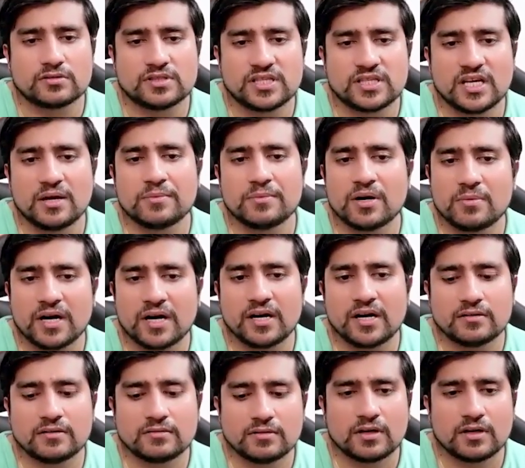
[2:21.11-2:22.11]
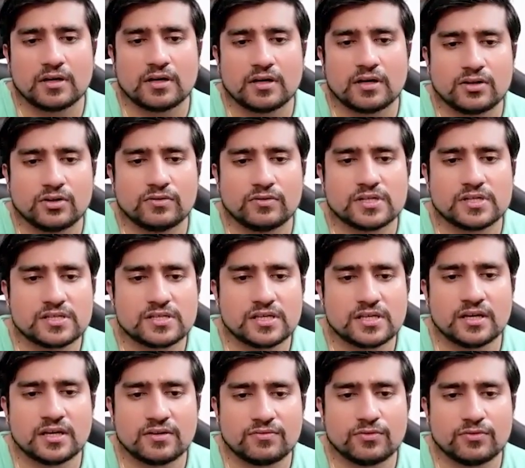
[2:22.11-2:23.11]
Same command, you will
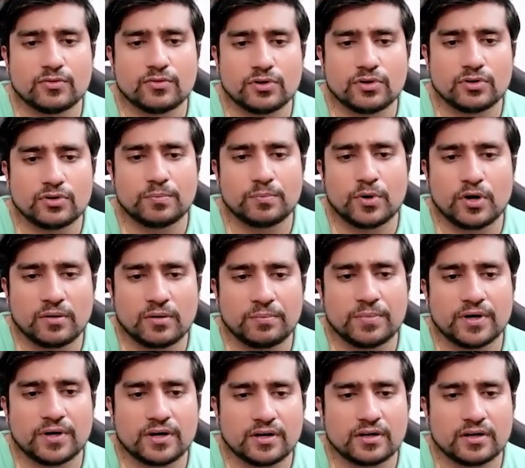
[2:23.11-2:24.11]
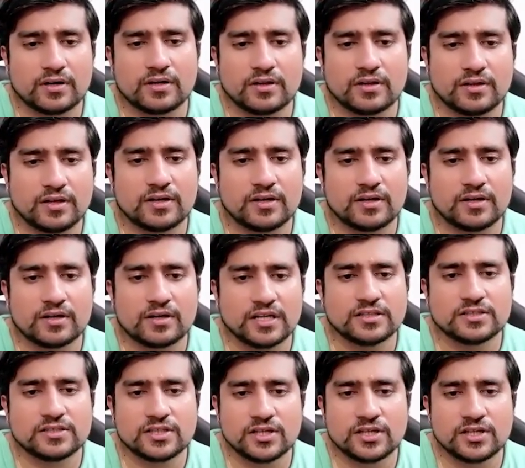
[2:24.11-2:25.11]
see if you go to pop there,
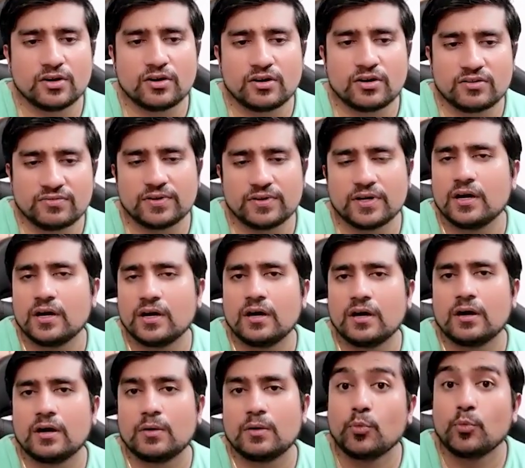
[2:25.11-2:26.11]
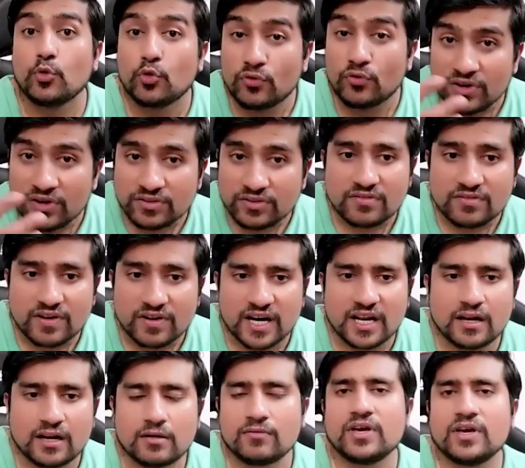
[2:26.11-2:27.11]
instead of moving the
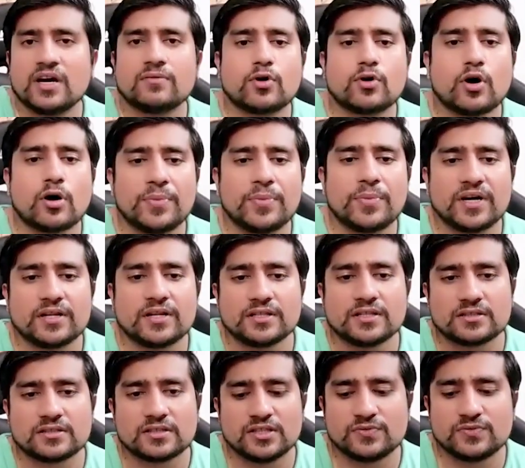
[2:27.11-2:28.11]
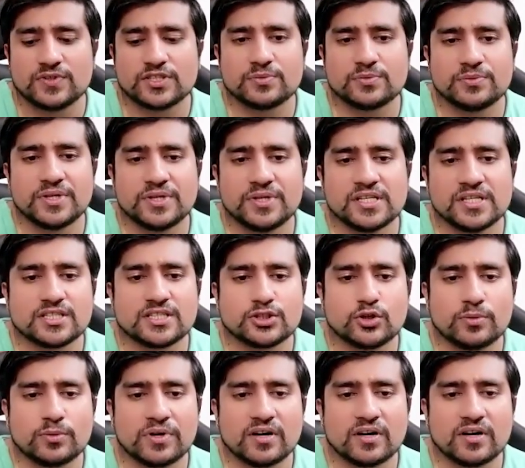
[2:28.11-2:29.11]
file, we have copied this, which means it
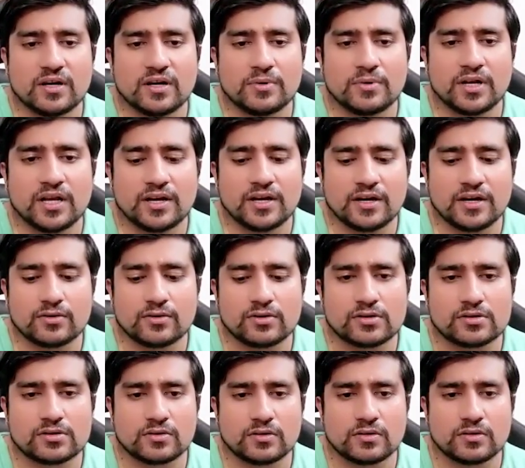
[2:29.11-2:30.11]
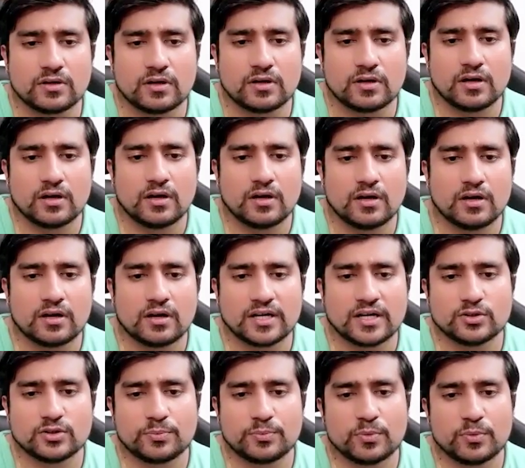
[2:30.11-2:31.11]
should be available here also,
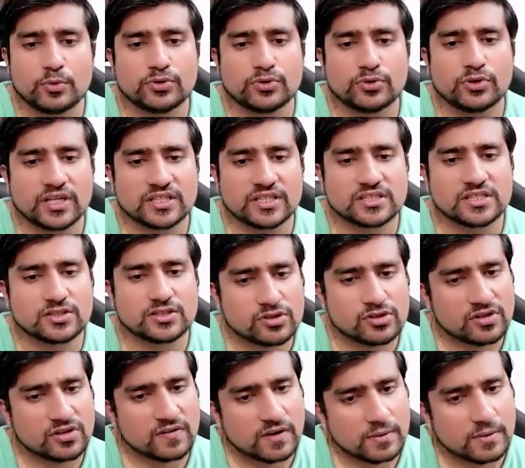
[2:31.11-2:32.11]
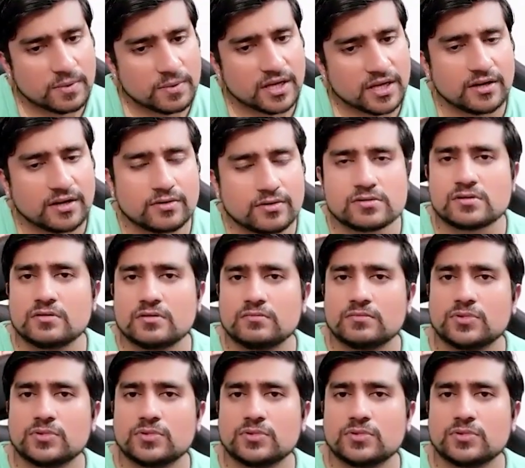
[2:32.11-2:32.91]
right? So promo.txt is also available here also.